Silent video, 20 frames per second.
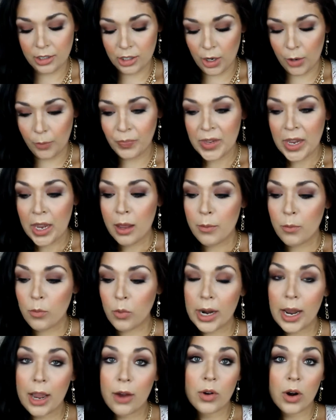So
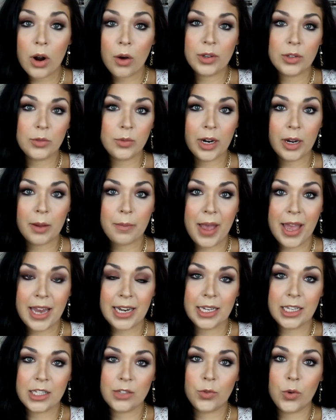what I would always
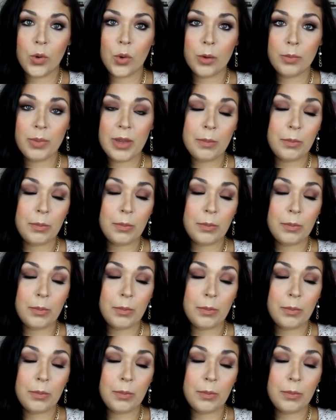recommend is for